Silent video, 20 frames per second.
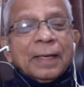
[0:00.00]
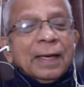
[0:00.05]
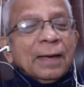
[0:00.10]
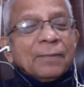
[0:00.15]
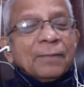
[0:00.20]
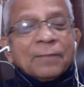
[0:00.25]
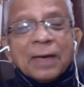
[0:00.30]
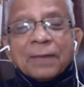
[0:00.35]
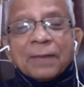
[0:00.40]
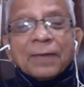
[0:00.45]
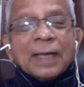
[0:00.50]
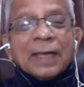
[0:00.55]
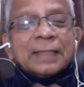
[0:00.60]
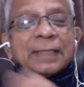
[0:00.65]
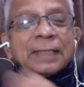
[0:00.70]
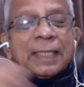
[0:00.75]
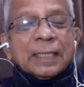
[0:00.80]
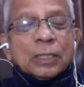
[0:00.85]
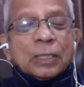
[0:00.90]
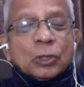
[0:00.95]
We have had, say,
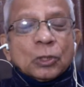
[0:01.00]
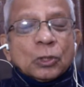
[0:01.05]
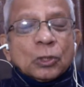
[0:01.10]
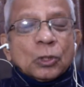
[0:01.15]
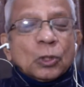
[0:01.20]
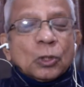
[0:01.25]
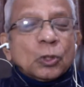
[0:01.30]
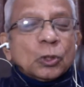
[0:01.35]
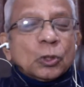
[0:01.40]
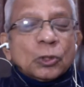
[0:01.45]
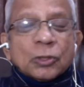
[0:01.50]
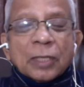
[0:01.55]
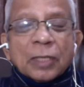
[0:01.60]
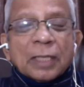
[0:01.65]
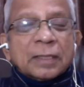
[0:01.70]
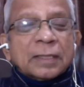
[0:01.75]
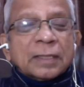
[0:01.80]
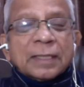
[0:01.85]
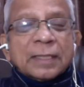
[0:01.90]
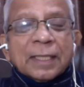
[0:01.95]
the
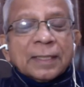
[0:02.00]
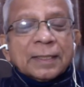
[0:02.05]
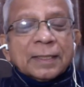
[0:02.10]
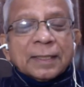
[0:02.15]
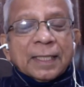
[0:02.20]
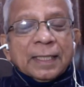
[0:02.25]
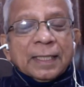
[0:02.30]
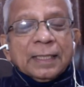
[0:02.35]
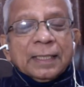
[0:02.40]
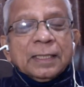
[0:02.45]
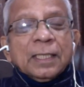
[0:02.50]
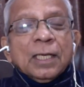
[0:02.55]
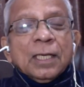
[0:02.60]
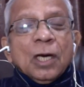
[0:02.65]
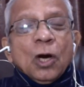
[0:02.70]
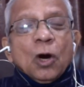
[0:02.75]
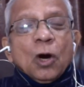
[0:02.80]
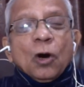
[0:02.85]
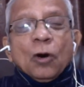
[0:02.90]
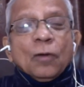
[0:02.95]
Gujarat genocide
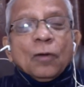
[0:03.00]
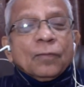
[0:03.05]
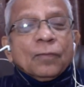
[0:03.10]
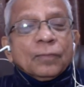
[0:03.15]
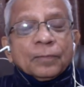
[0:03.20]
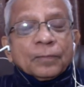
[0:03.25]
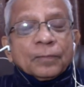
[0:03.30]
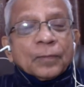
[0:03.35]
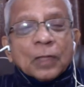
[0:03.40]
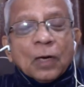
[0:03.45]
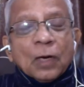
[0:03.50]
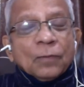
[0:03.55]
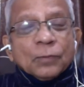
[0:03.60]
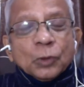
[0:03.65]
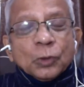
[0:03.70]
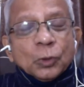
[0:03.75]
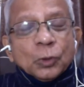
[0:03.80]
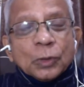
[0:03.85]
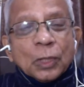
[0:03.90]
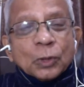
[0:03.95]
of, of two
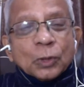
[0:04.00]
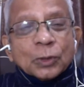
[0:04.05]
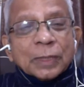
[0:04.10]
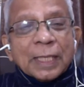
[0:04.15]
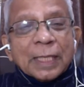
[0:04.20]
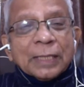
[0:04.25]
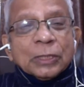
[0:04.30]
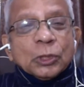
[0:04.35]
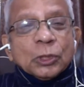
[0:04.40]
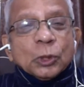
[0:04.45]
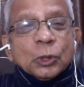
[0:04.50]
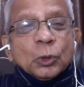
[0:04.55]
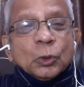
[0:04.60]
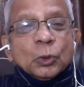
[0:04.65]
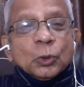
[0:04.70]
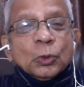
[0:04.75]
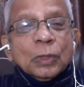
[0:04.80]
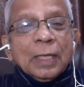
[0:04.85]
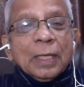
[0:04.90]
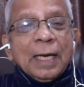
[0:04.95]
thousand two.
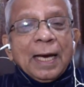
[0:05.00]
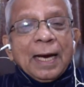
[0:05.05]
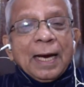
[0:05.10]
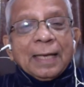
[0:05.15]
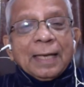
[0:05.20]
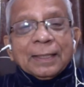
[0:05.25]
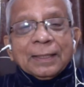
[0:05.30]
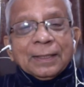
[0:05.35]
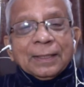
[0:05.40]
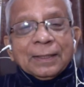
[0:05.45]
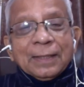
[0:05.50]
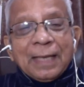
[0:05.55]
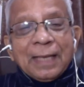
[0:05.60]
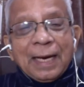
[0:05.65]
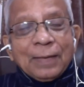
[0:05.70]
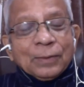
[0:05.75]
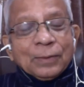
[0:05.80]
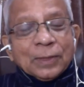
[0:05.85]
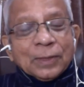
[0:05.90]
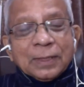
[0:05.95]
Uh, you know, I
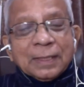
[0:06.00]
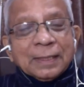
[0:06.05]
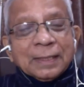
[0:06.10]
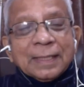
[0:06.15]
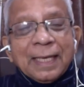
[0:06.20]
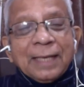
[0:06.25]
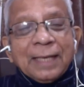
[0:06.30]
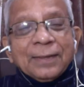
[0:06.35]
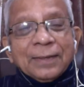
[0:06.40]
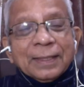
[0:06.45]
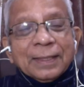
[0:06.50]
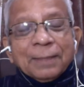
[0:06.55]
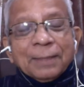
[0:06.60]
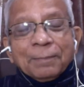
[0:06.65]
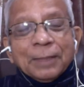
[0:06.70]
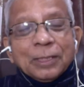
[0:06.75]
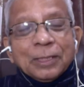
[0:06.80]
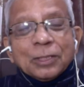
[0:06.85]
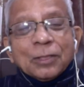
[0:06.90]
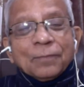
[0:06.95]
was there in the
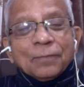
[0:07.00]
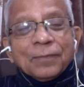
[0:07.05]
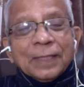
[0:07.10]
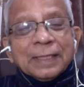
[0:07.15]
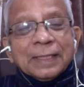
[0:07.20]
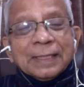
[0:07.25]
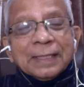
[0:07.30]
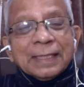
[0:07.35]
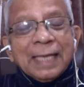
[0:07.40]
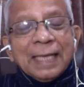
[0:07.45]
midst of it.